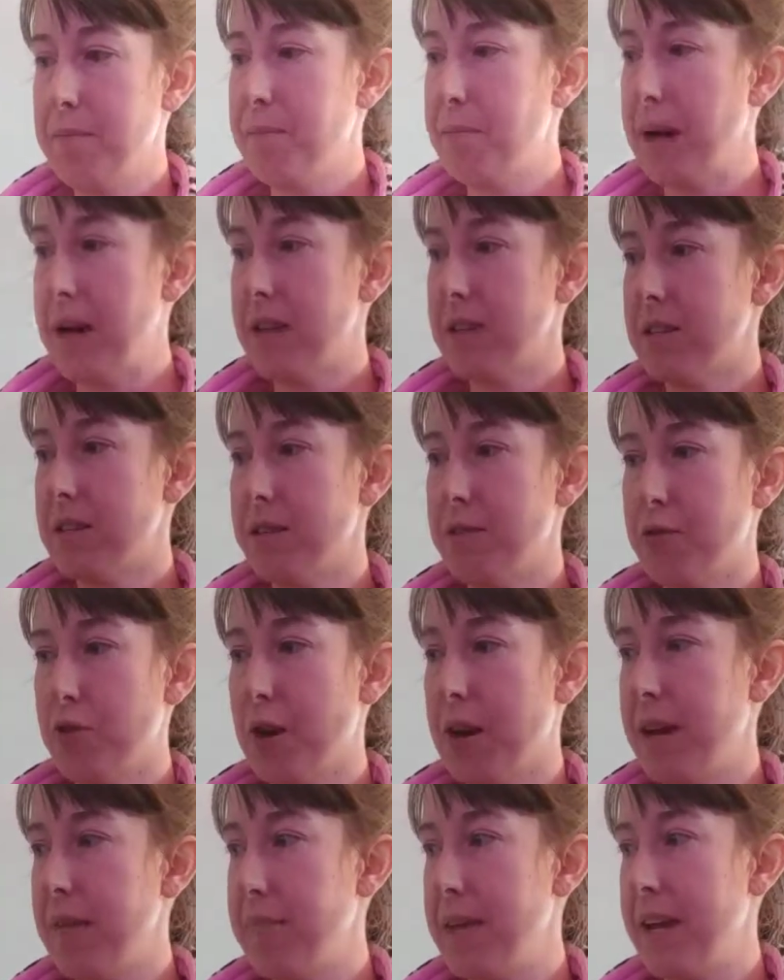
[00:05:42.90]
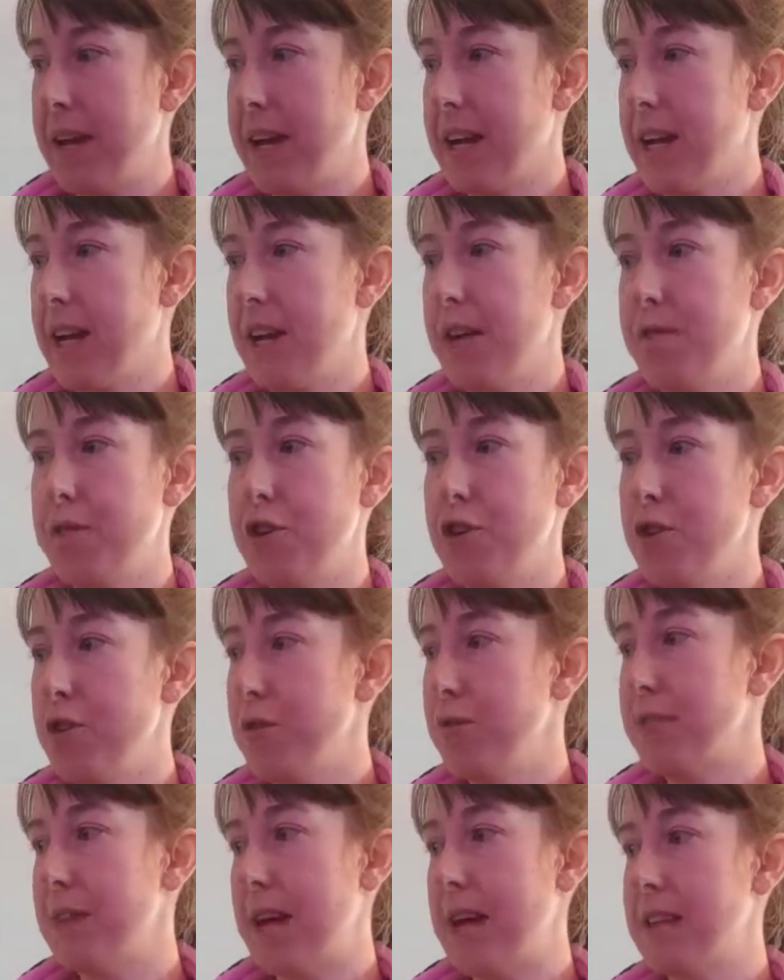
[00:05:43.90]
positive, gram negative, you
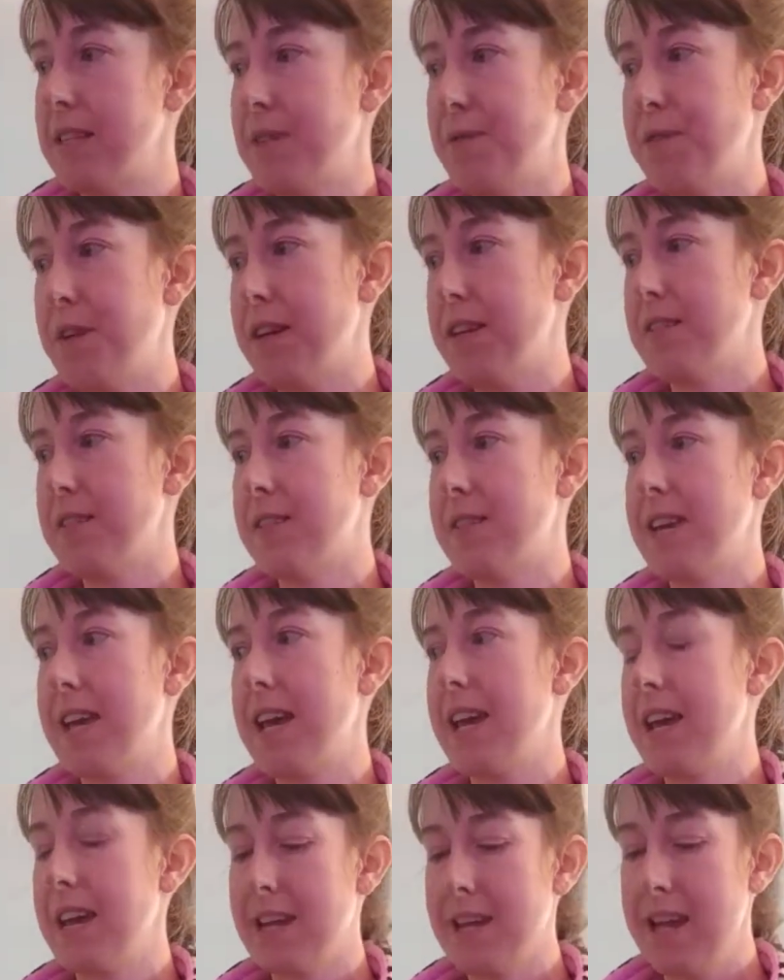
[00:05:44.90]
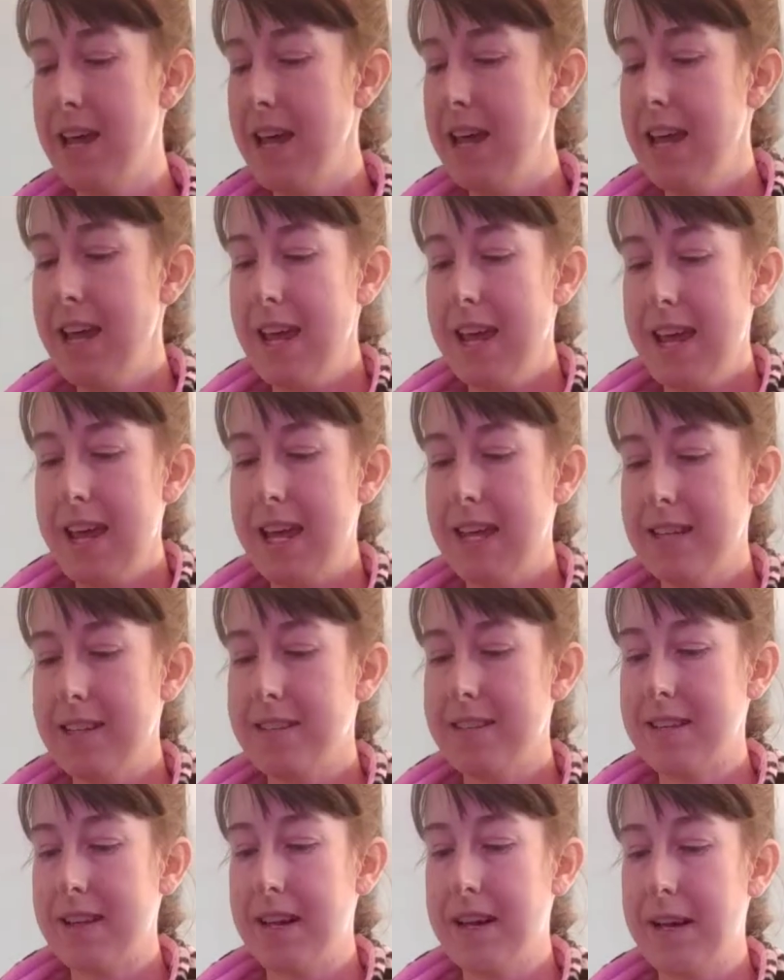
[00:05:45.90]
use acid-fast stain.
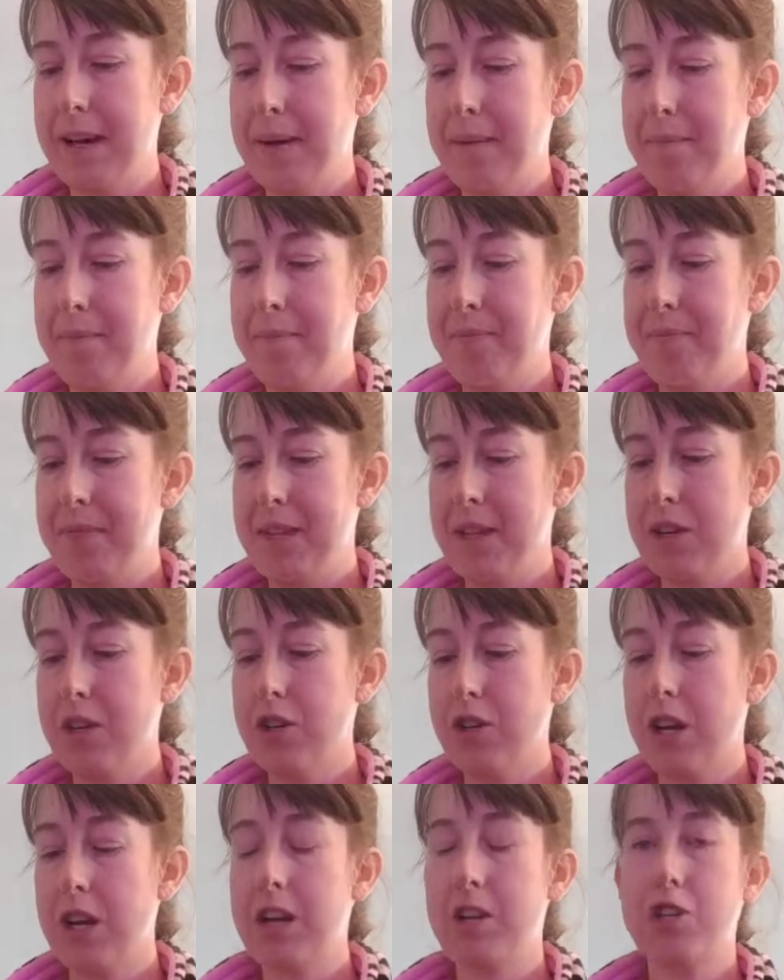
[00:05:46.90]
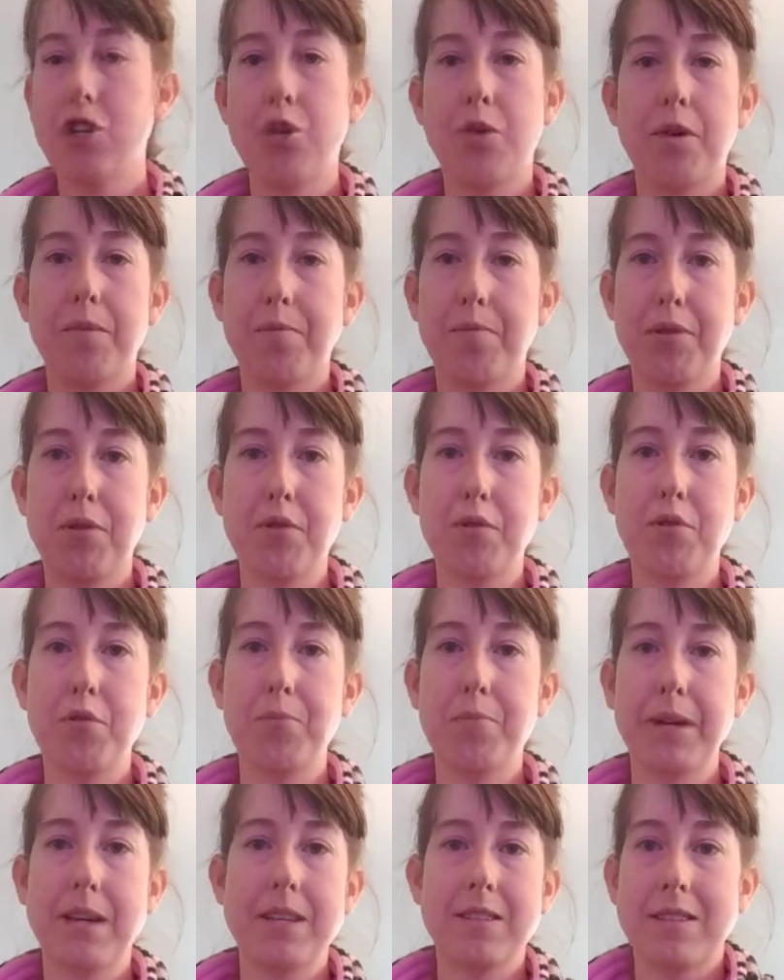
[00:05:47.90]
It's going to show up blue
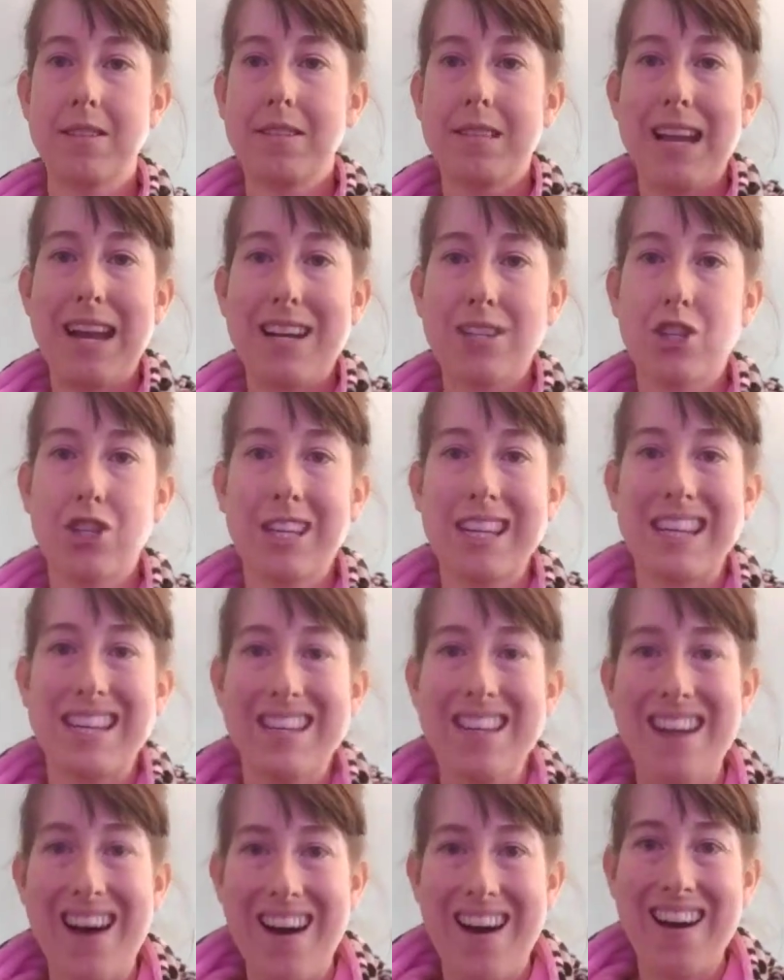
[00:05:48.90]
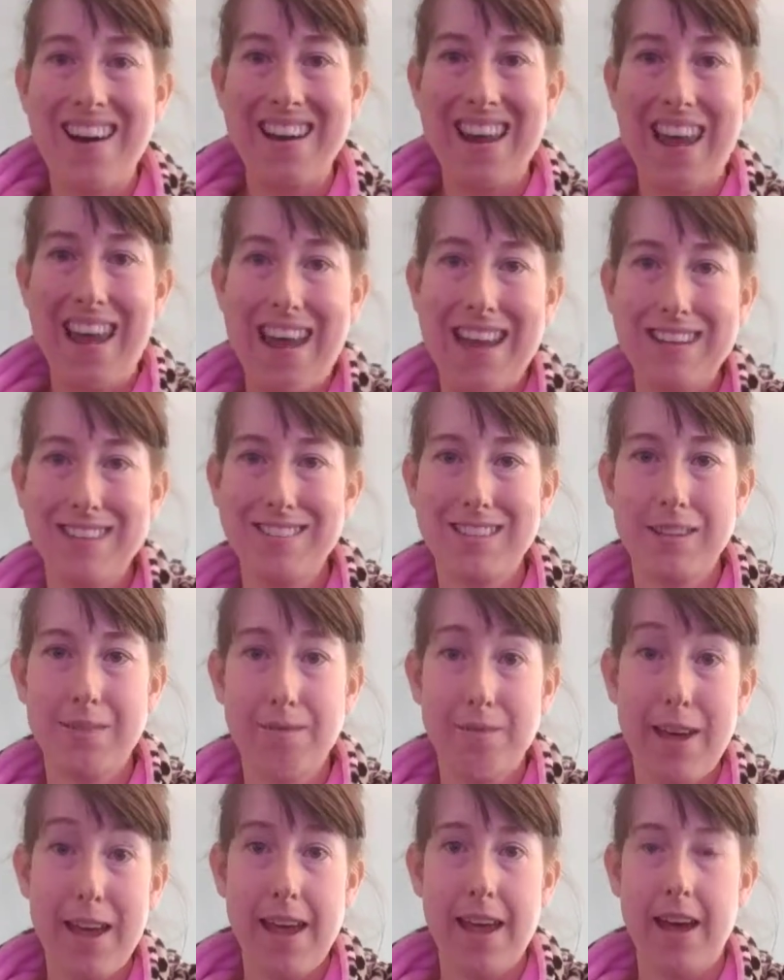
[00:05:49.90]
because it's actually non-acid
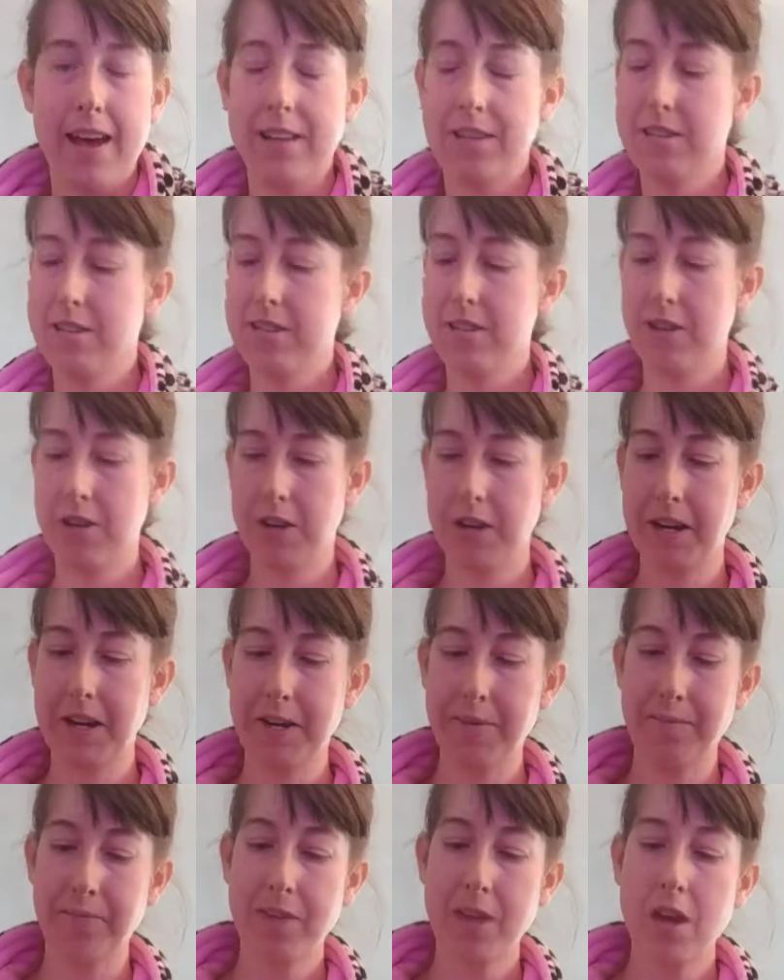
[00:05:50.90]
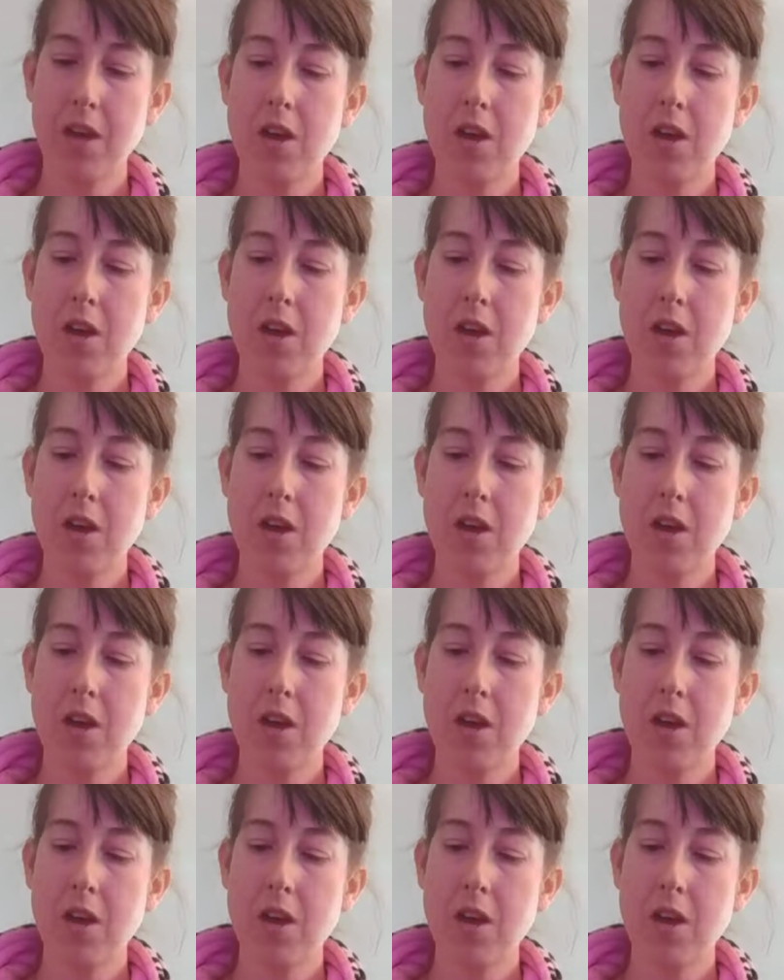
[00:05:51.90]
fast. All right.